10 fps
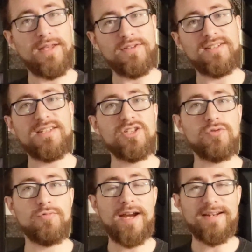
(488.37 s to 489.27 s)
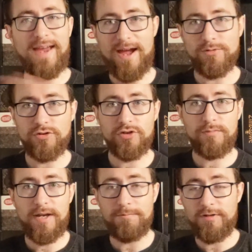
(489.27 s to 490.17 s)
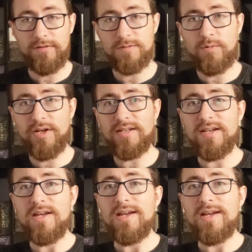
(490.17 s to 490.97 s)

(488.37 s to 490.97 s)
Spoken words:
Now, this is the direct counter to my previous point.